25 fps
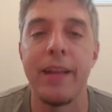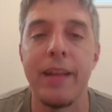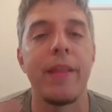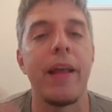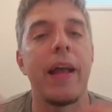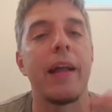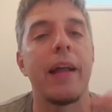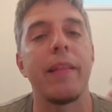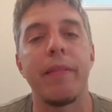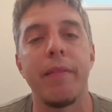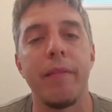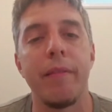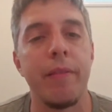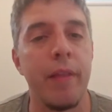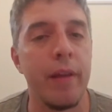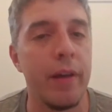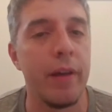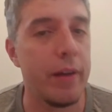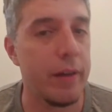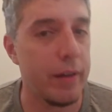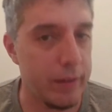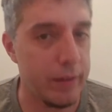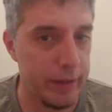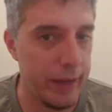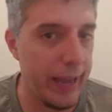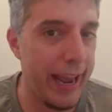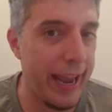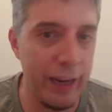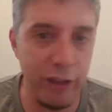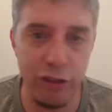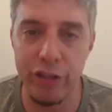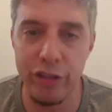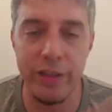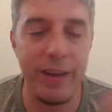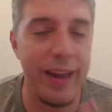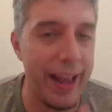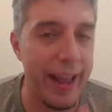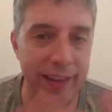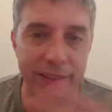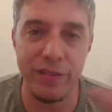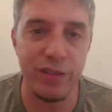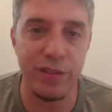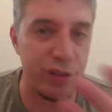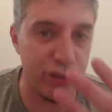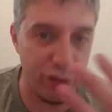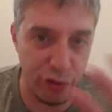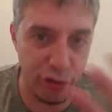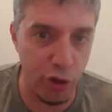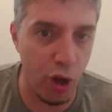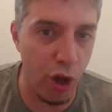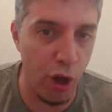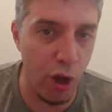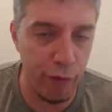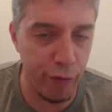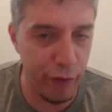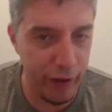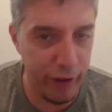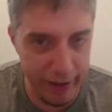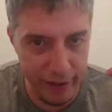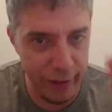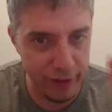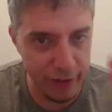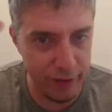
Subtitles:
that the agent has to solve, right?